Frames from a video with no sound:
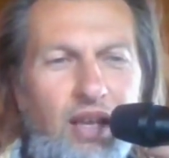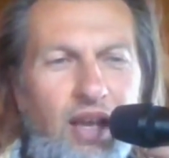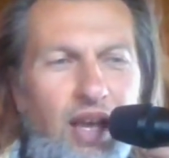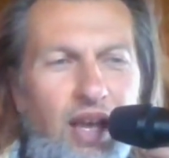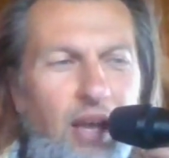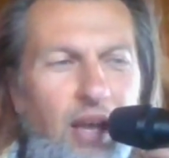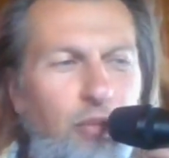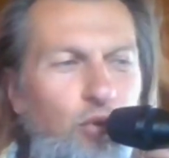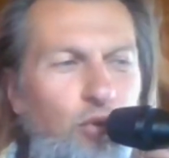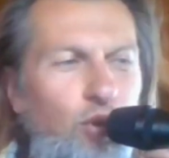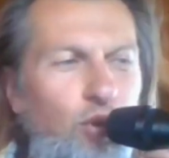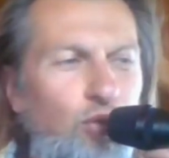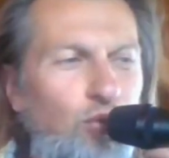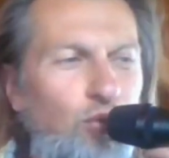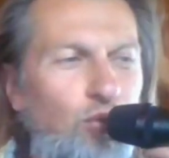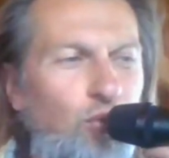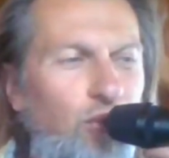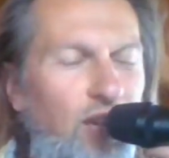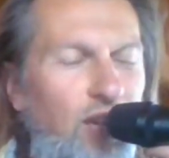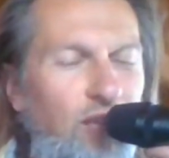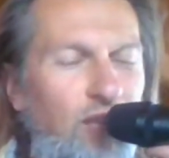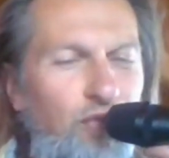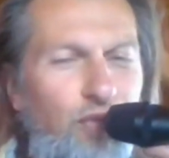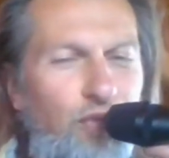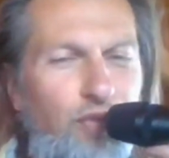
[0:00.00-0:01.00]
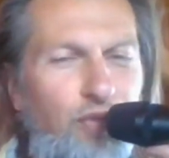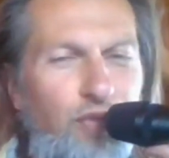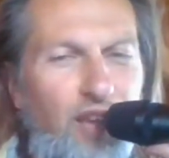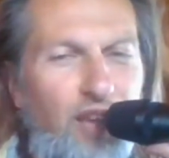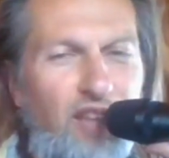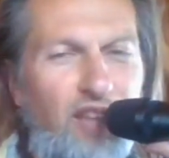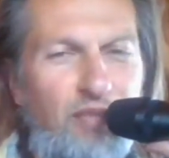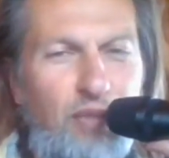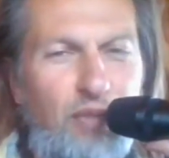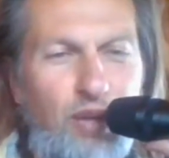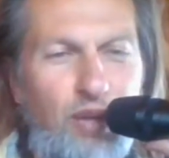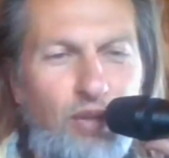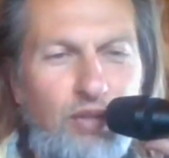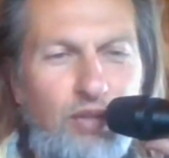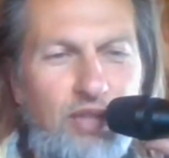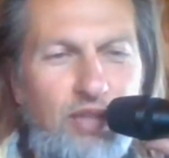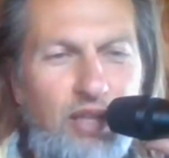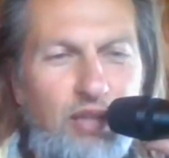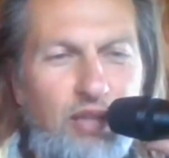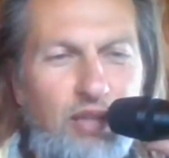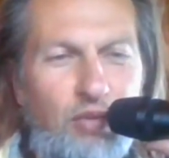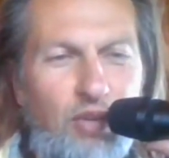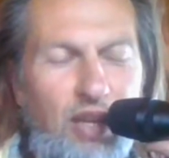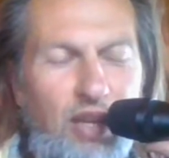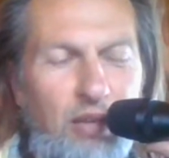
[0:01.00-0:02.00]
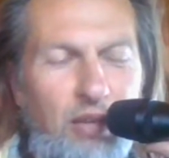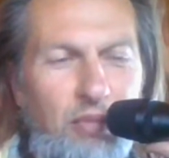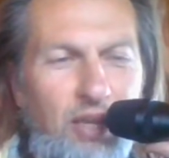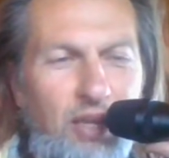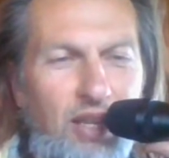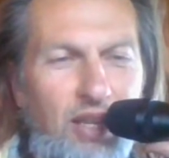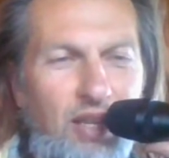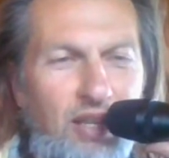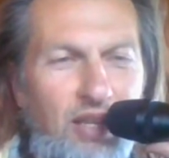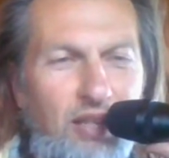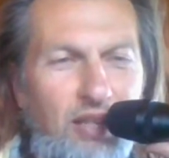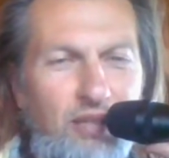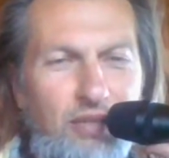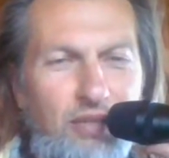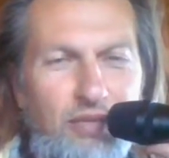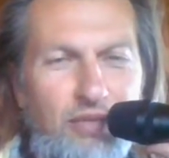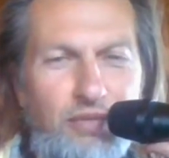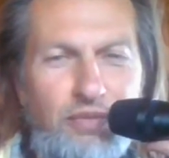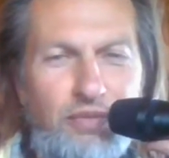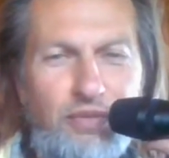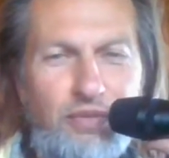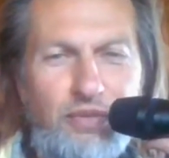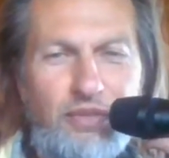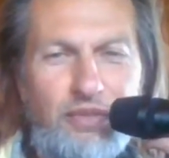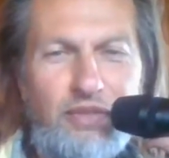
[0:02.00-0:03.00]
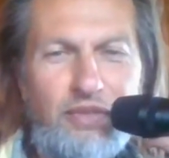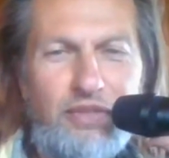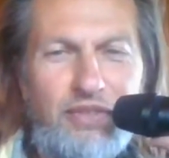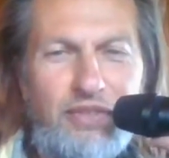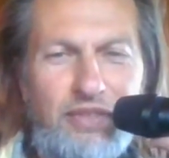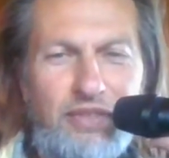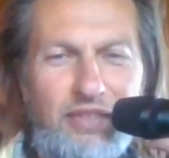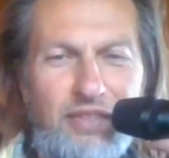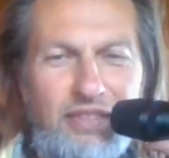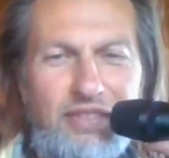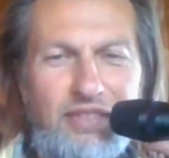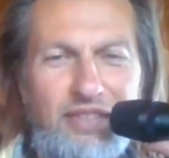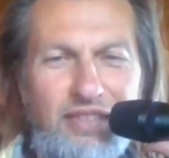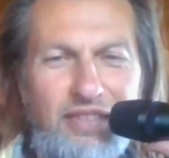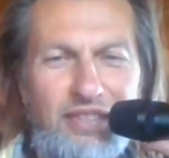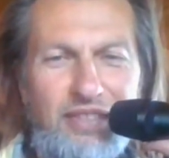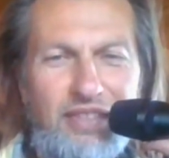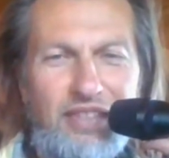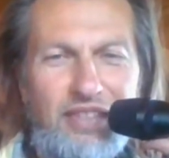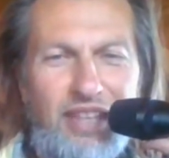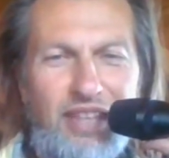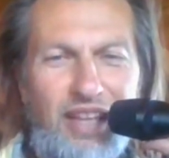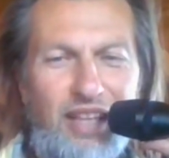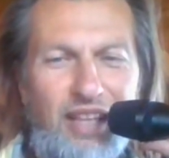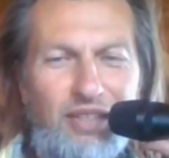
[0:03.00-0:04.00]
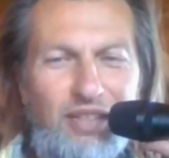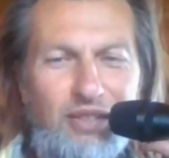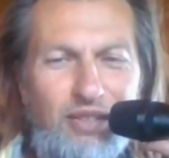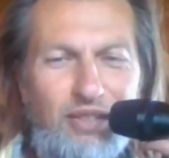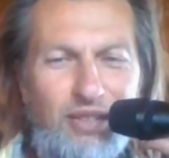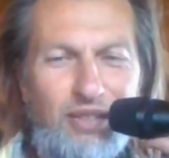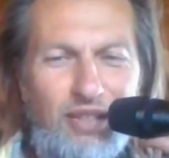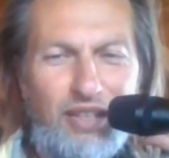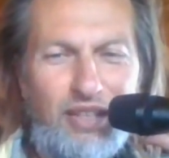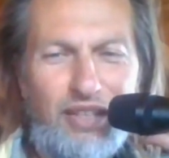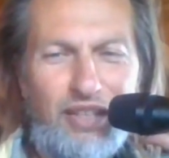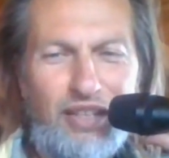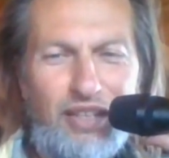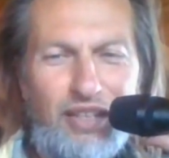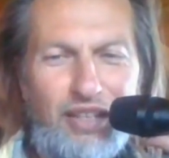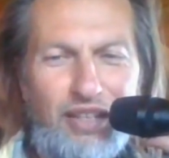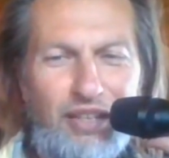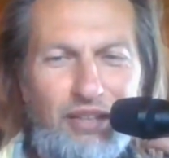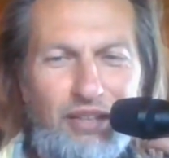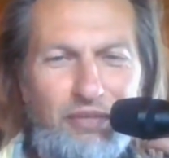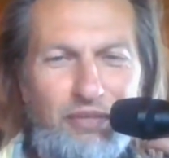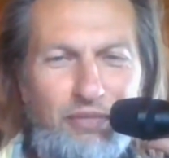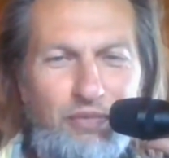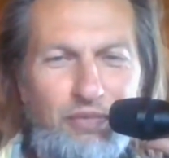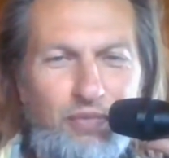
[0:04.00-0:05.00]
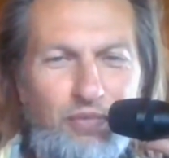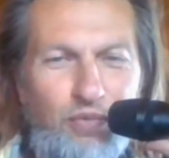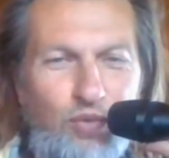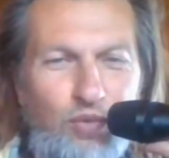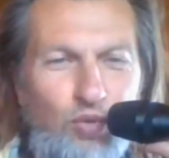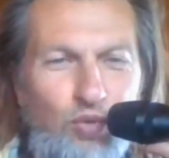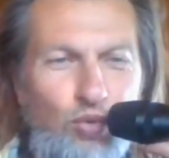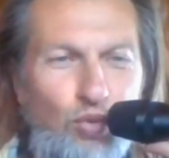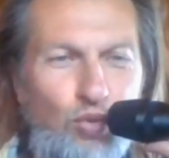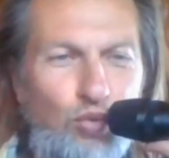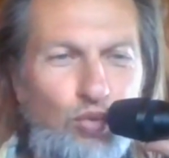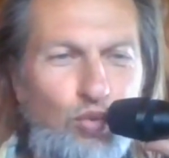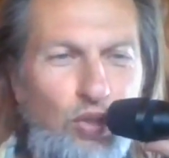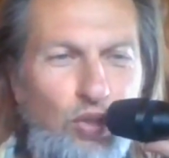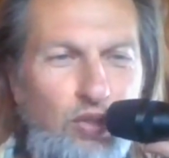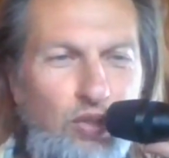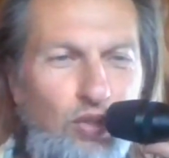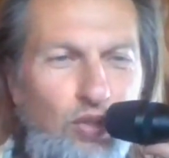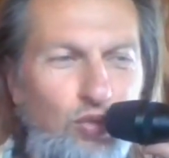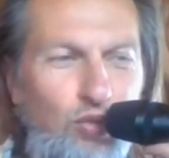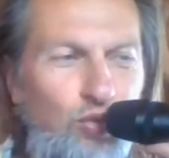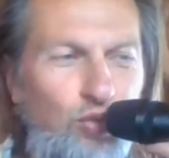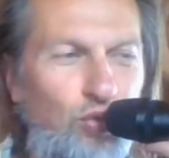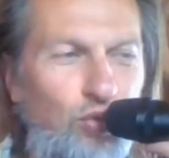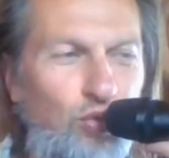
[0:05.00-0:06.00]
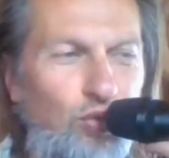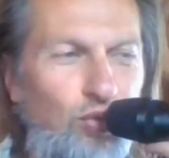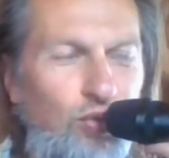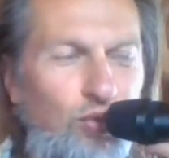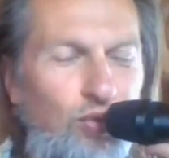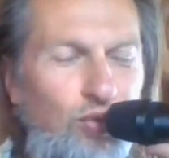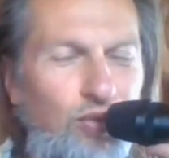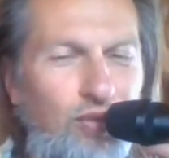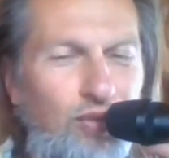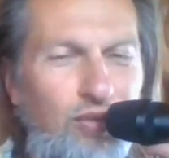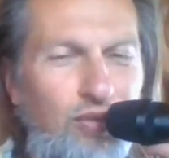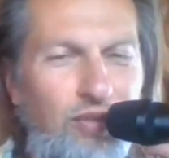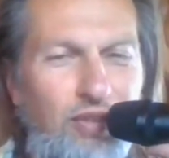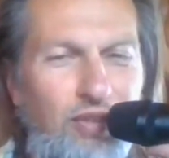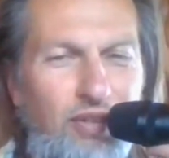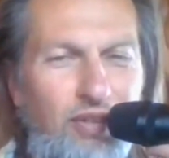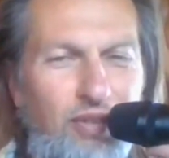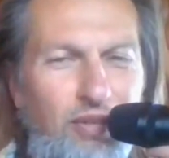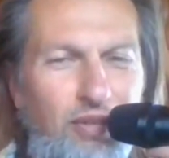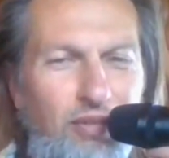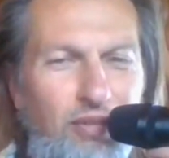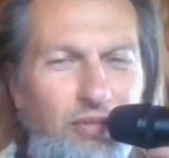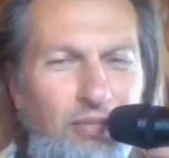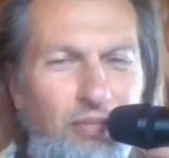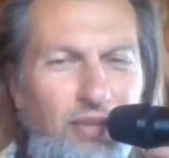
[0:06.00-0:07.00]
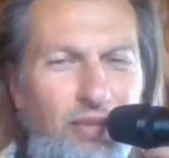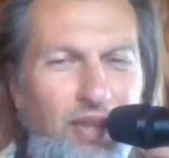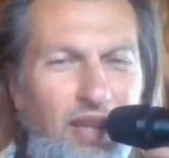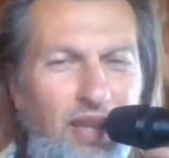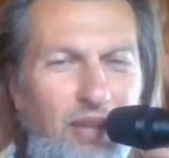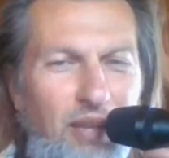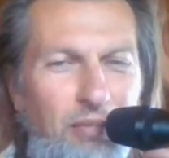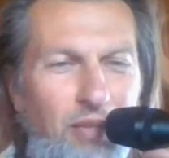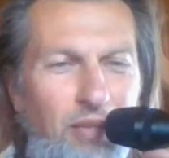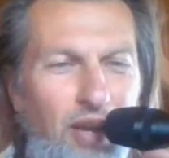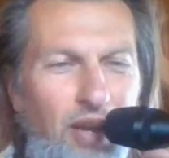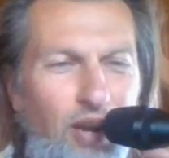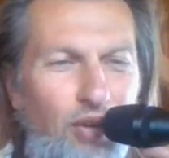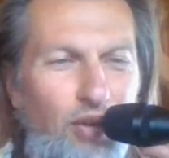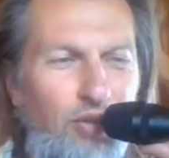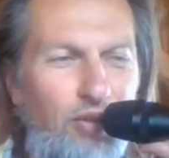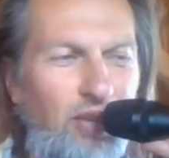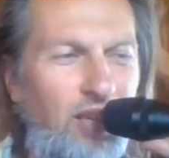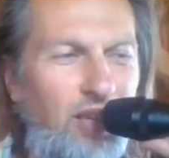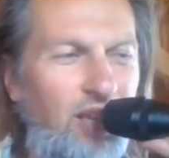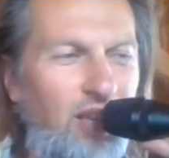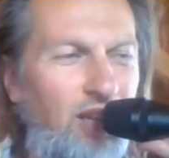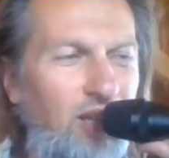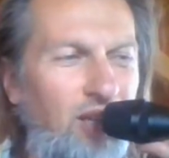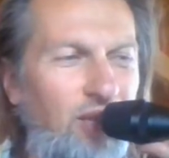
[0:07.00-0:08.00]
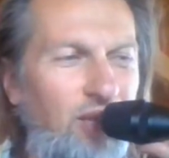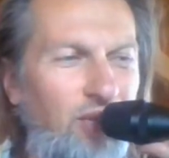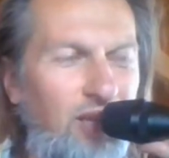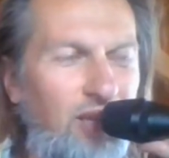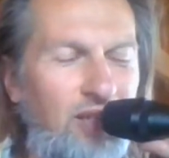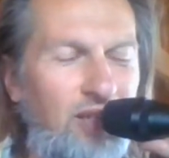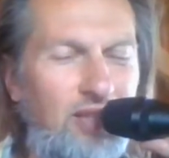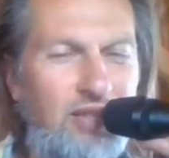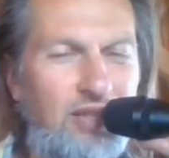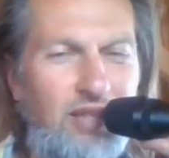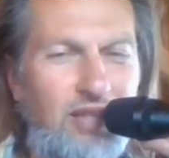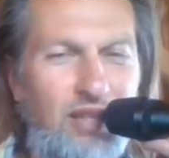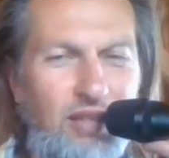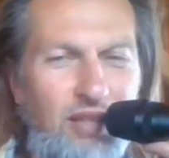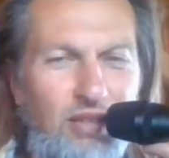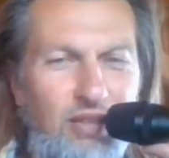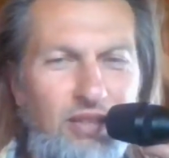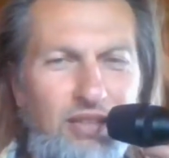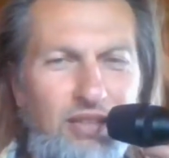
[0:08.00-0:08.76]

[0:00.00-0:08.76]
I'm going to wait for 5 minutes, then we can begin at 2:22 p.m. hour here in Greece, and